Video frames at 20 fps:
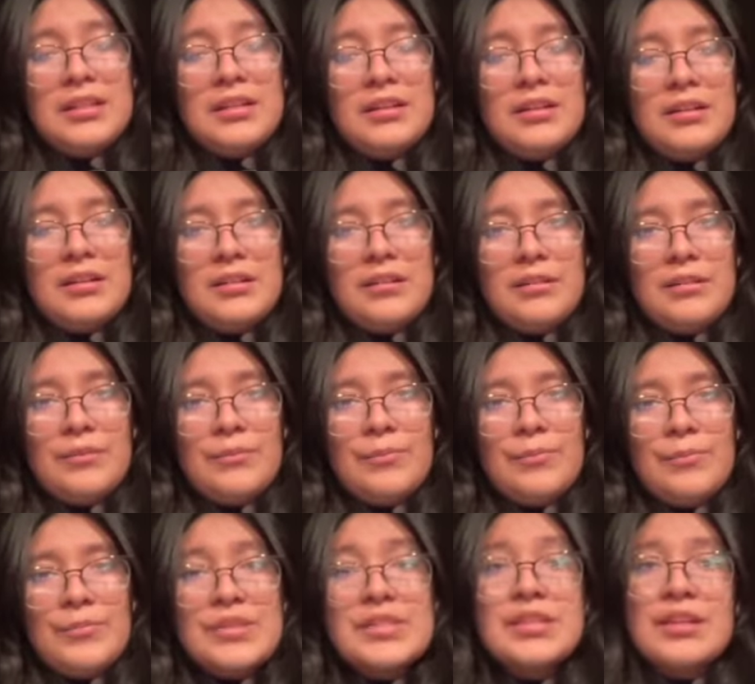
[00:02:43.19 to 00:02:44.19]
um,
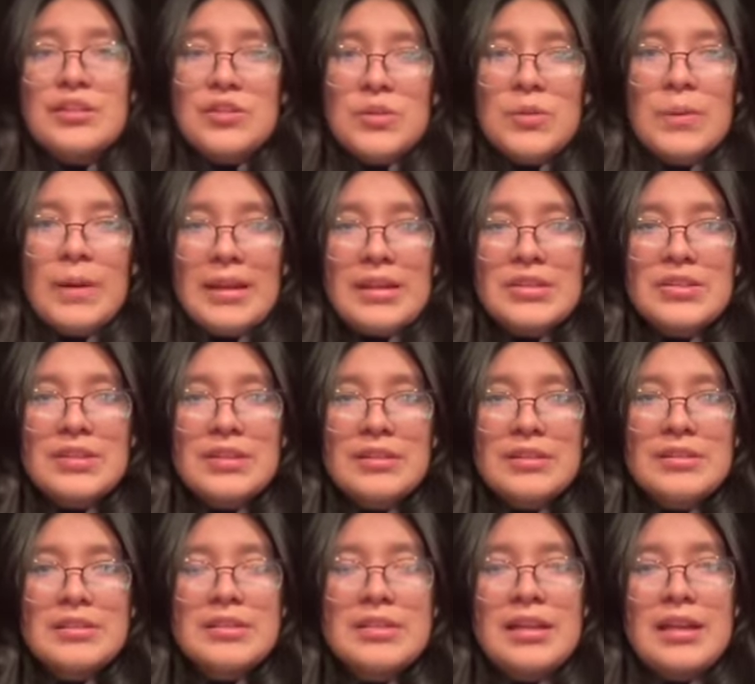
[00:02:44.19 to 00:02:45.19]

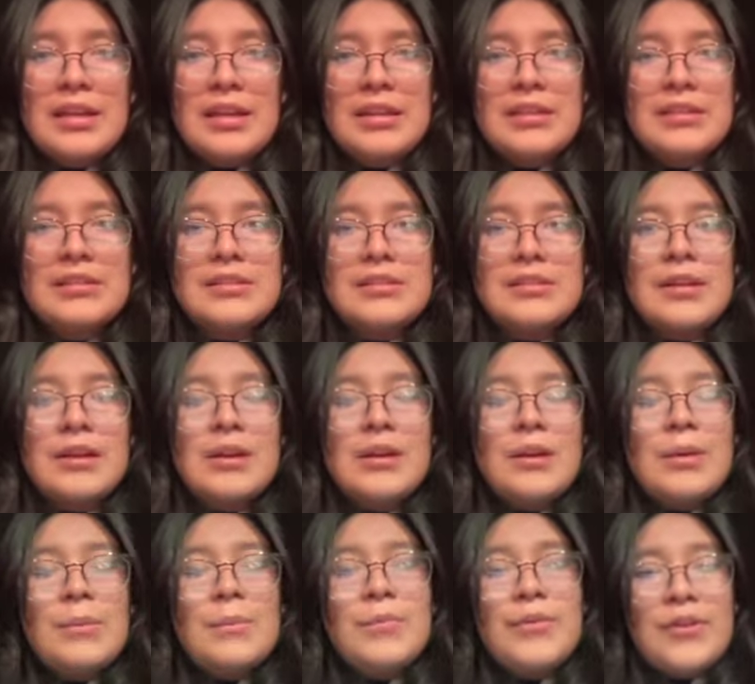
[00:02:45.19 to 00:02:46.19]
situations is
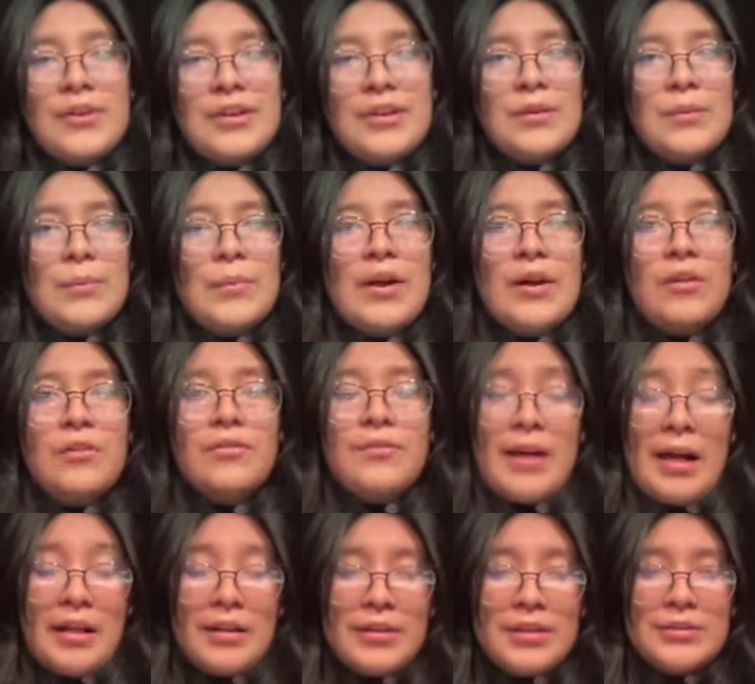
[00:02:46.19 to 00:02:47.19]
pretty well
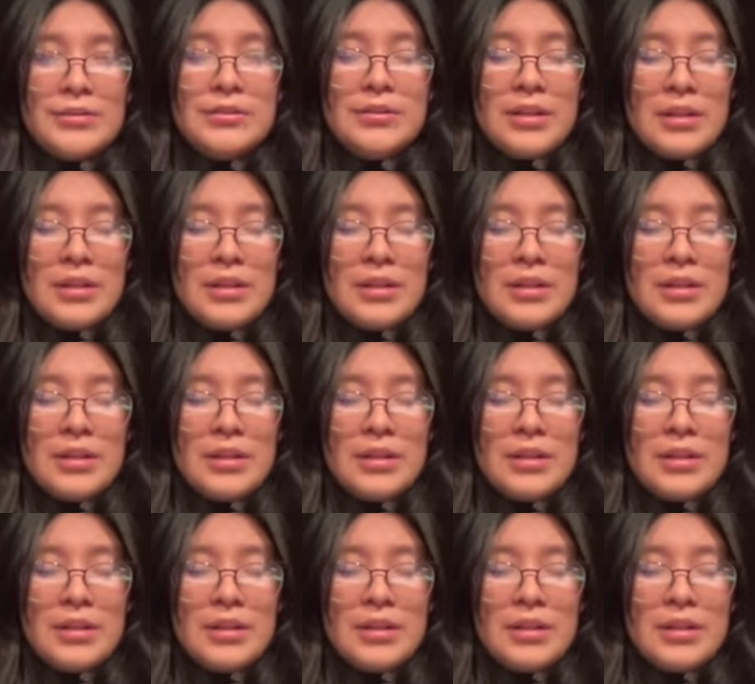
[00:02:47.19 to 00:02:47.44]
valued